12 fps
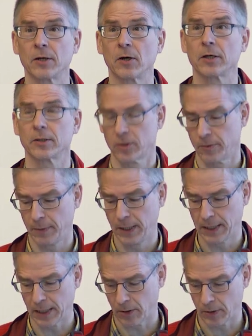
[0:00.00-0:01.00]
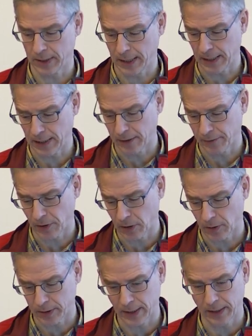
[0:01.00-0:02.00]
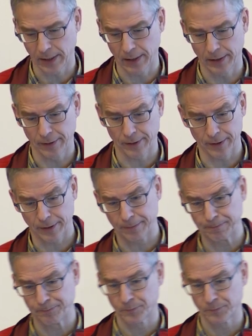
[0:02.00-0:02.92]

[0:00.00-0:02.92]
in order to meet our deadline for our data releases.